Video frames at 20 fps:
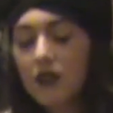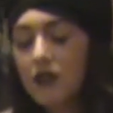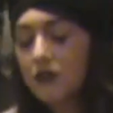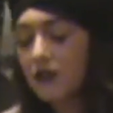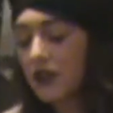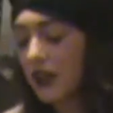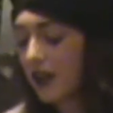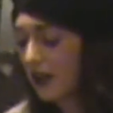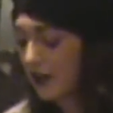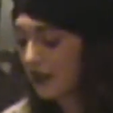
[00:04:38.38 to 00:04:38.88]
Oh
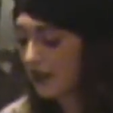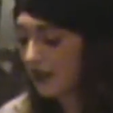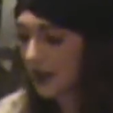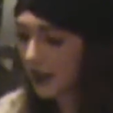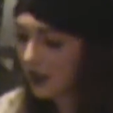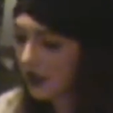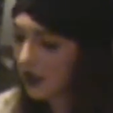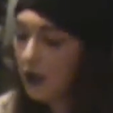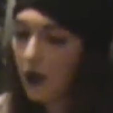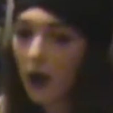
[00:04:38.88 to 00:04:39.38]
no,
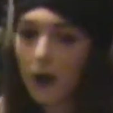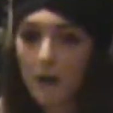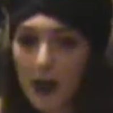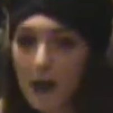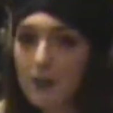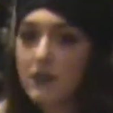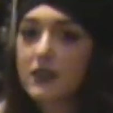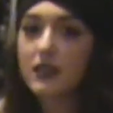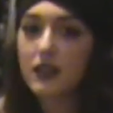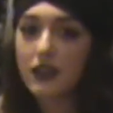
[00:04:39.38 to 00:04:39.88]
thank you. I'm
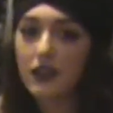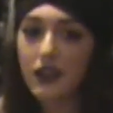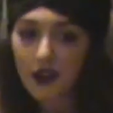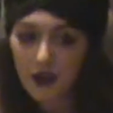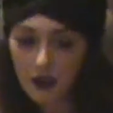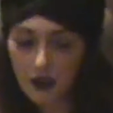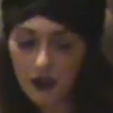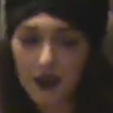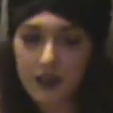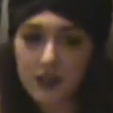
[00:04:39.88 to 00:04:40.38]
absolutely
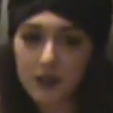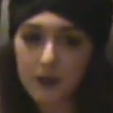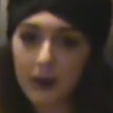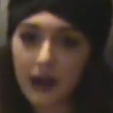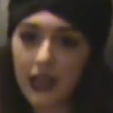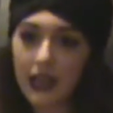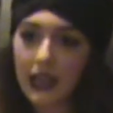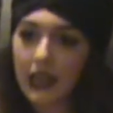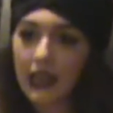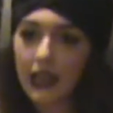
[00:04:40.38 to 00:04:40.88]
honoured to
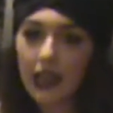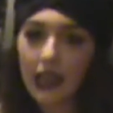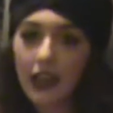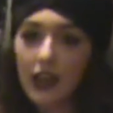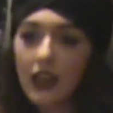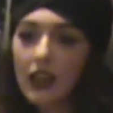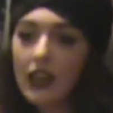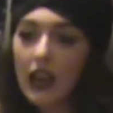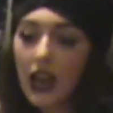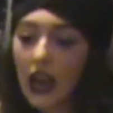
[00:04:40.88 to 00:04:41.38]
be here.
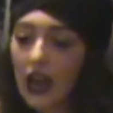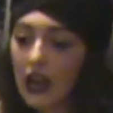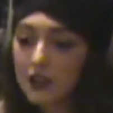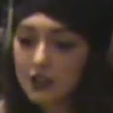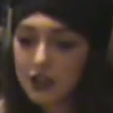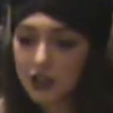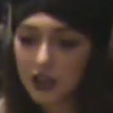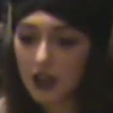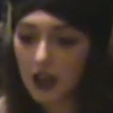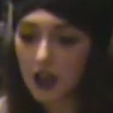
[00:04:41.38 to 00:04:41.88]

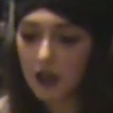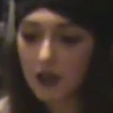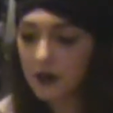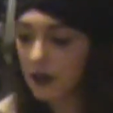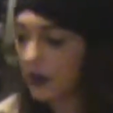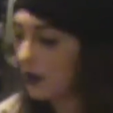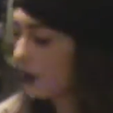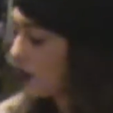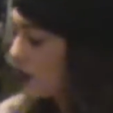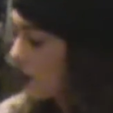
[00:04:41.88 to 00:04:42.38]
As you know,
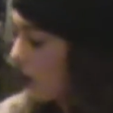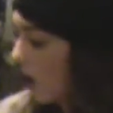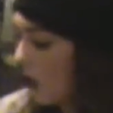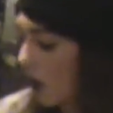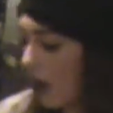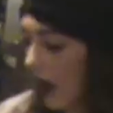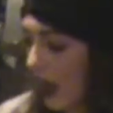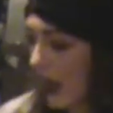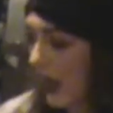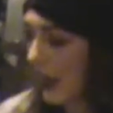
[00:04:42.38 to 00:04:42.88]

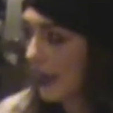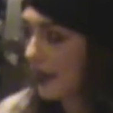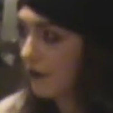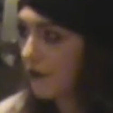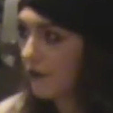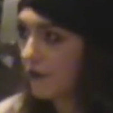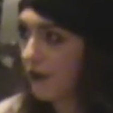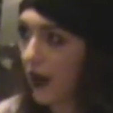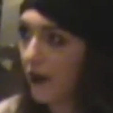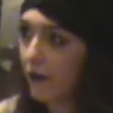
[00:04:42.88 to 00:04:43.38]
not a
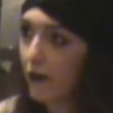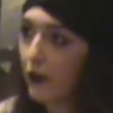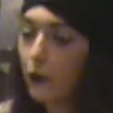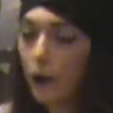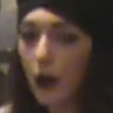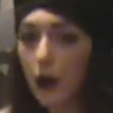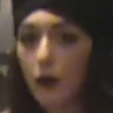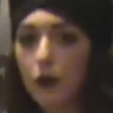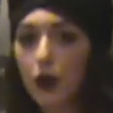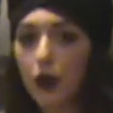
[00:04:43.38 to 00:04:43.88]
very
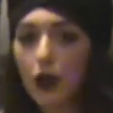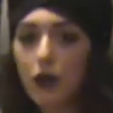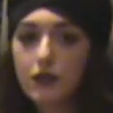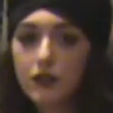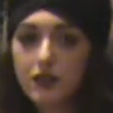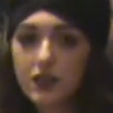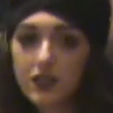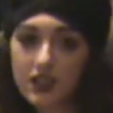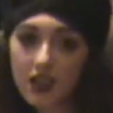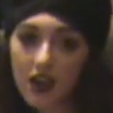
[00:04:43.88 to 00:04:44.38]
well-known
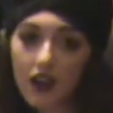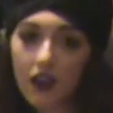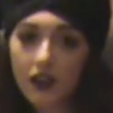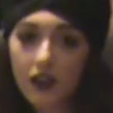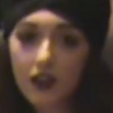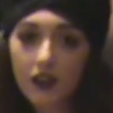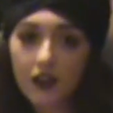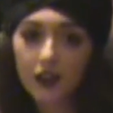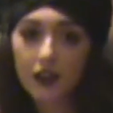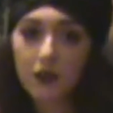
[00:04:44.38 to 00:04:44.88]
designer
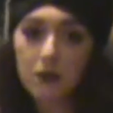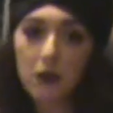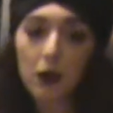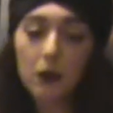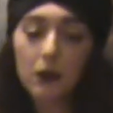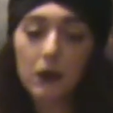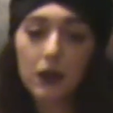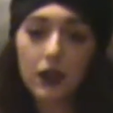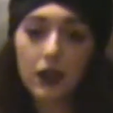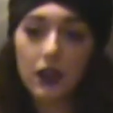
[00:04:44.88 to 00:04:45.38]
at the
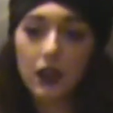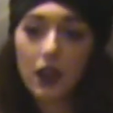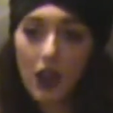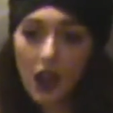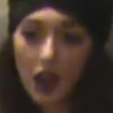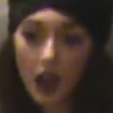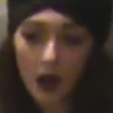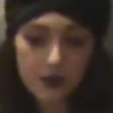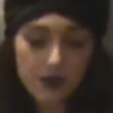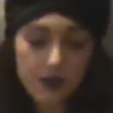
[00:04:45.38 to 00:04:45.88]
moment.
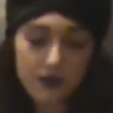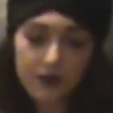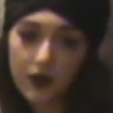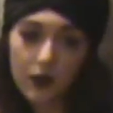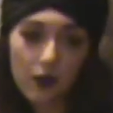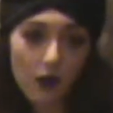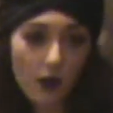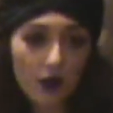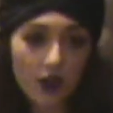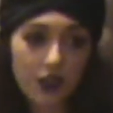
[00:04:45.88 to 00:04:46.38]
I just
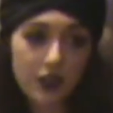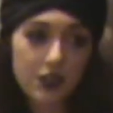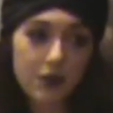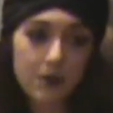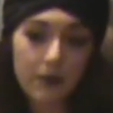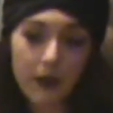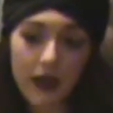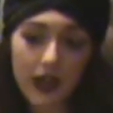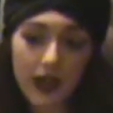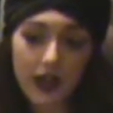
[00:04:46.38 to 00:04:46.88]
feel honoured to
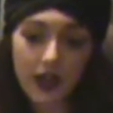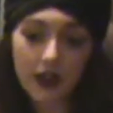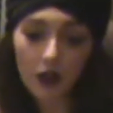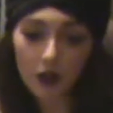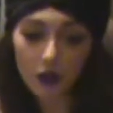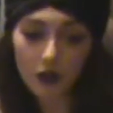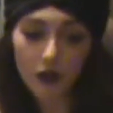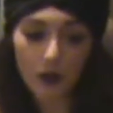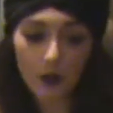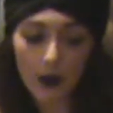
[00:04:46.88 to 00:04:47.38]
be
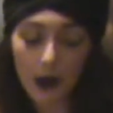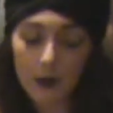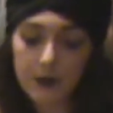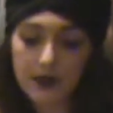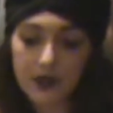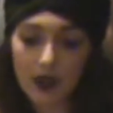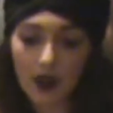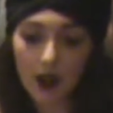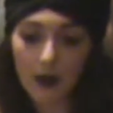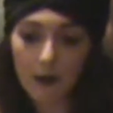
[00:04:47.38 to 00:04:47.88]
on your
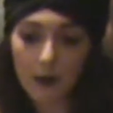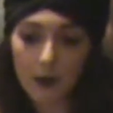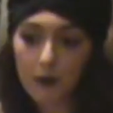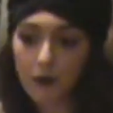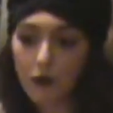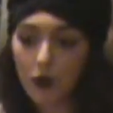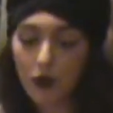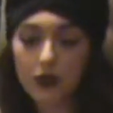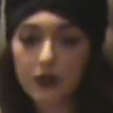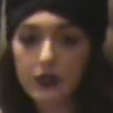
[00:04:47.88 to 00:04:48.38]
website. I mean,
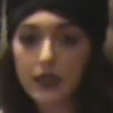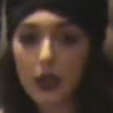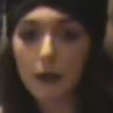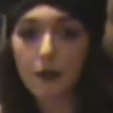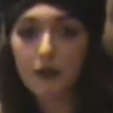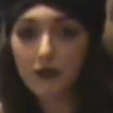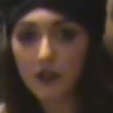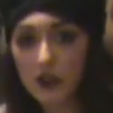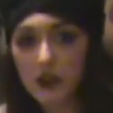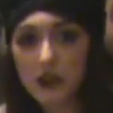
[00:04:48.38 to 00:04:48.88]
we've got the
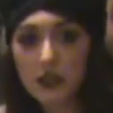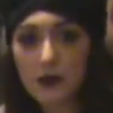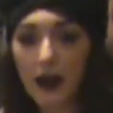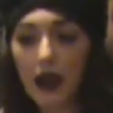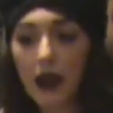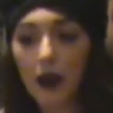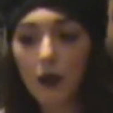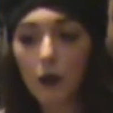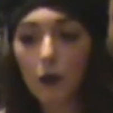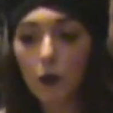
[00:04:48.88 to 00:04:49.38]
same views
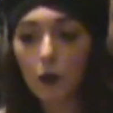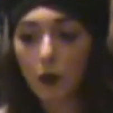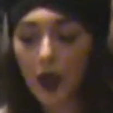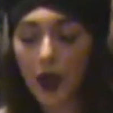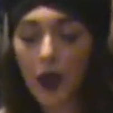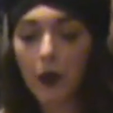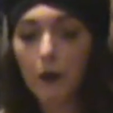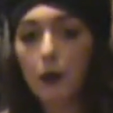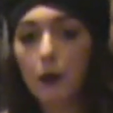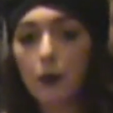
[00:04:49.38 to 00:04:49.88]
about
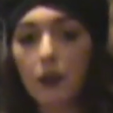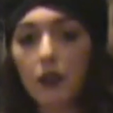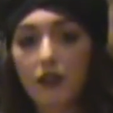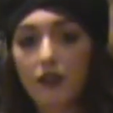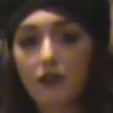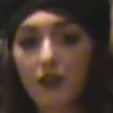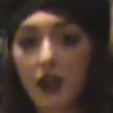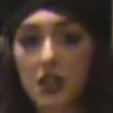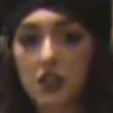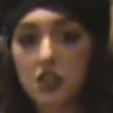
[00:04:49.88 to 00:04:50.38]
where we want the
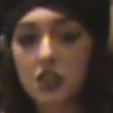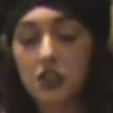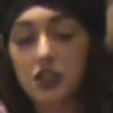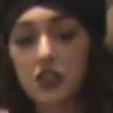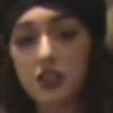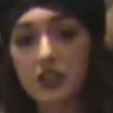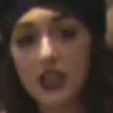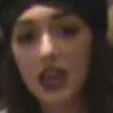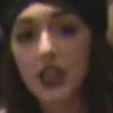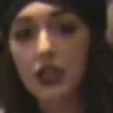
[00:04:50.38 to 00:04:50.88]
fashion to
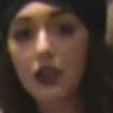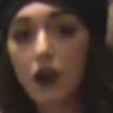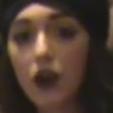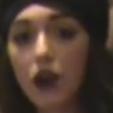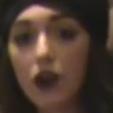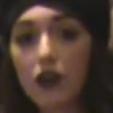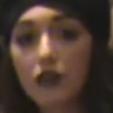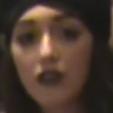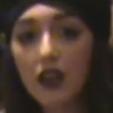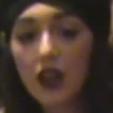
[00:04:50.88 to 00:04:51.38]
take
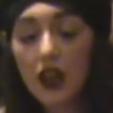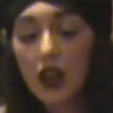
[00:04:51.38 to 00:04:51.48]
off